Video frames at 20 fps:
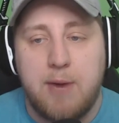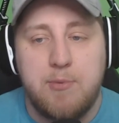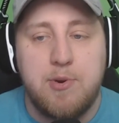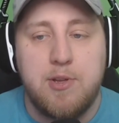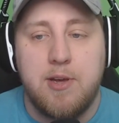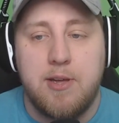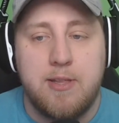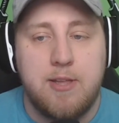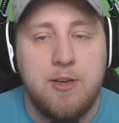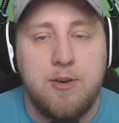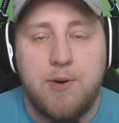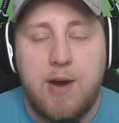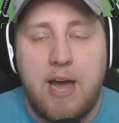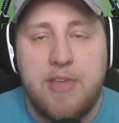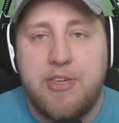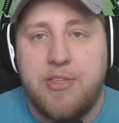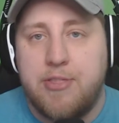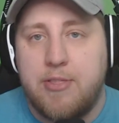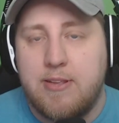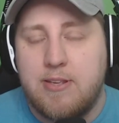I really do. I
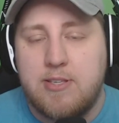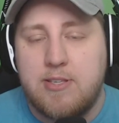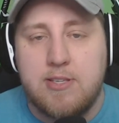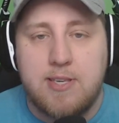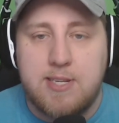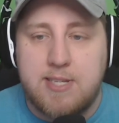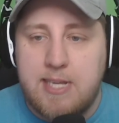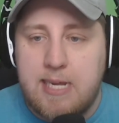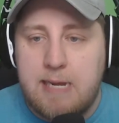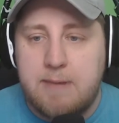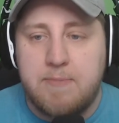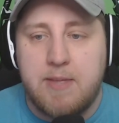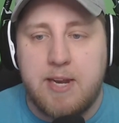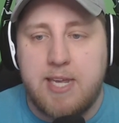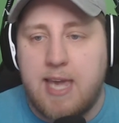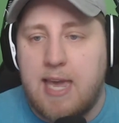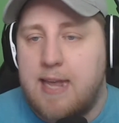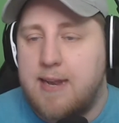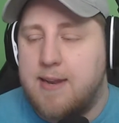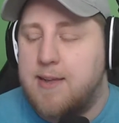think this is a team that,
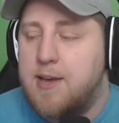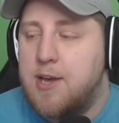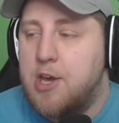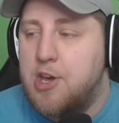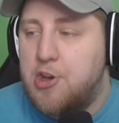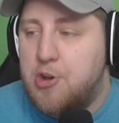again,